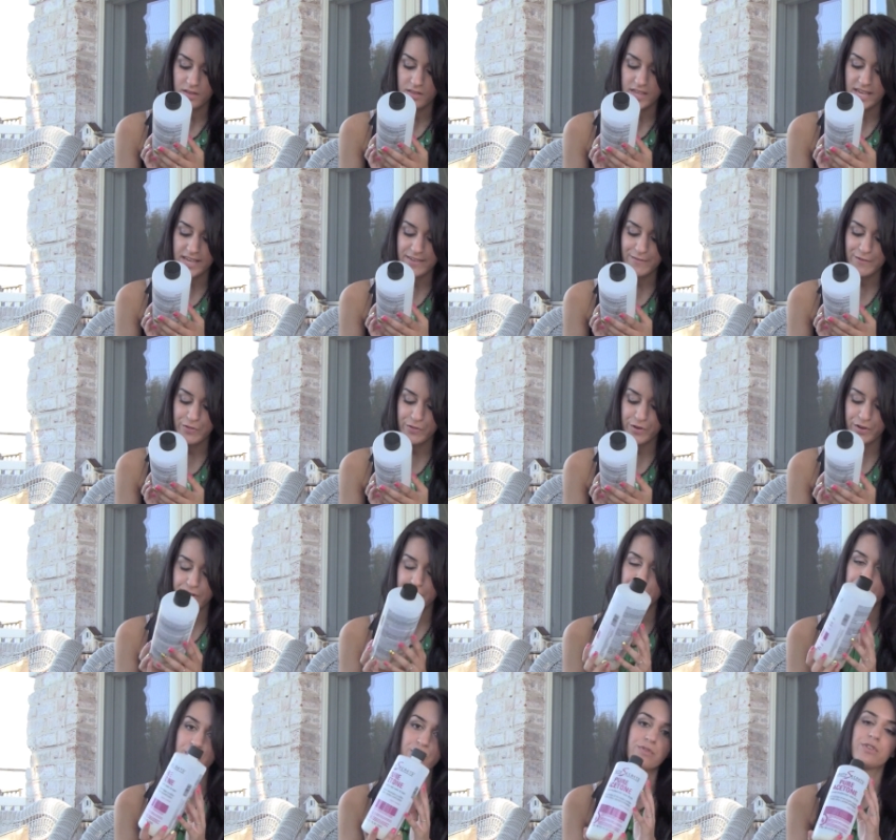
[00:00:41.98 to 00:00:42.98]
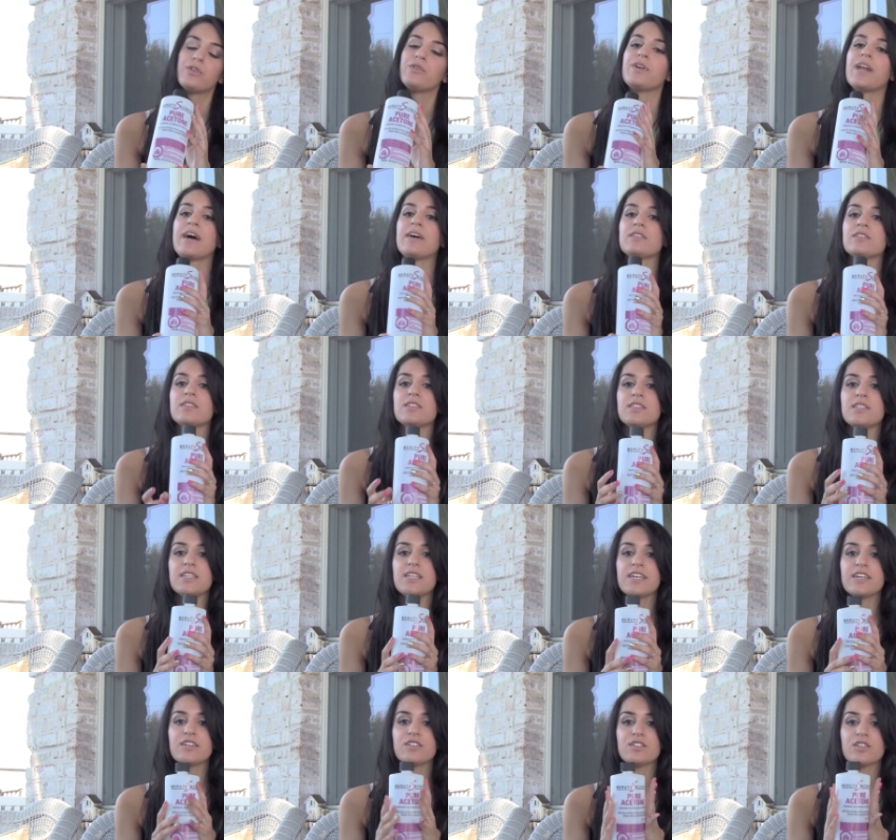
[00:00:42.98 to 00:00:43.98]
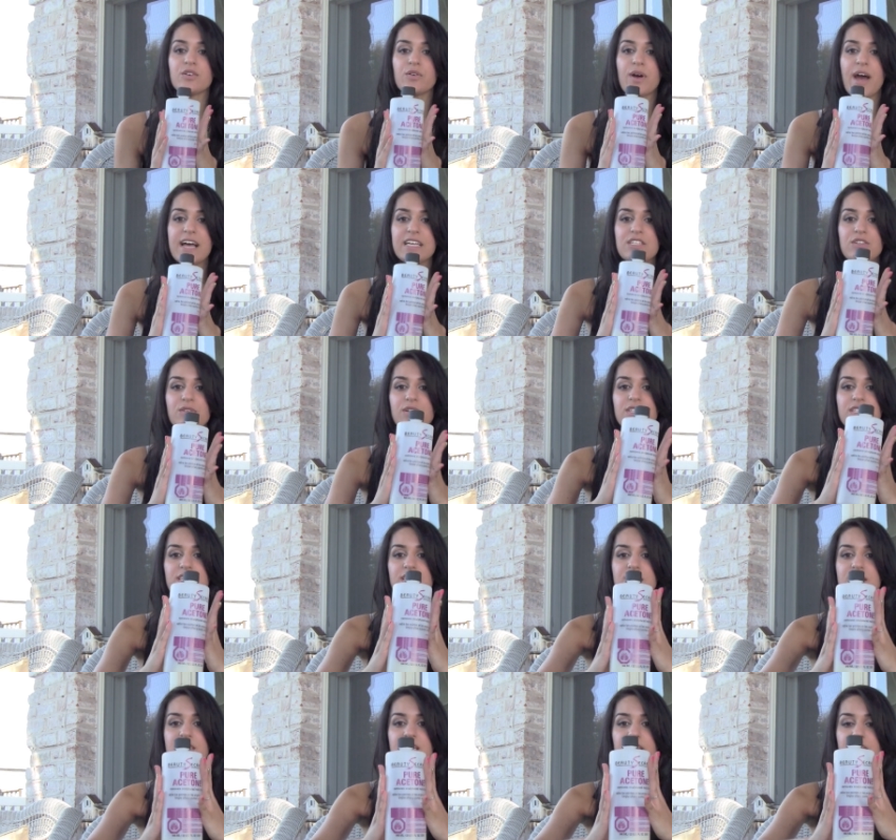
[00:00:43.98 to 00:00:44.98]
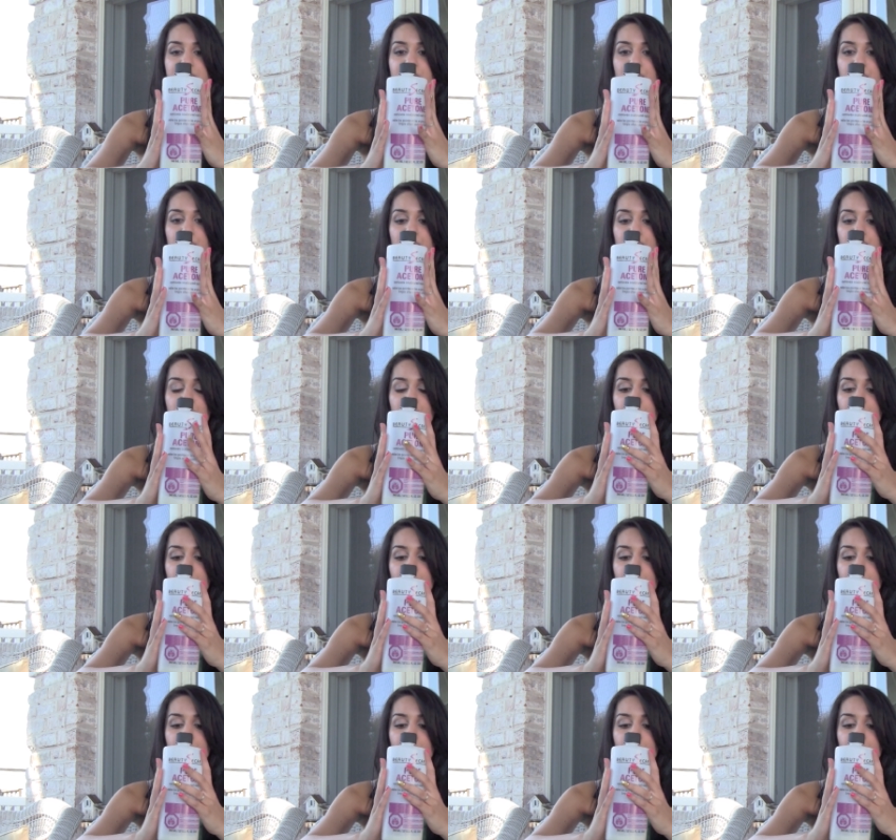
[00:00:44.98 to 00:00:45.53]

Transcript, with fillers: They give you 32 fluid ounces in here, so as you can see, it's a huge,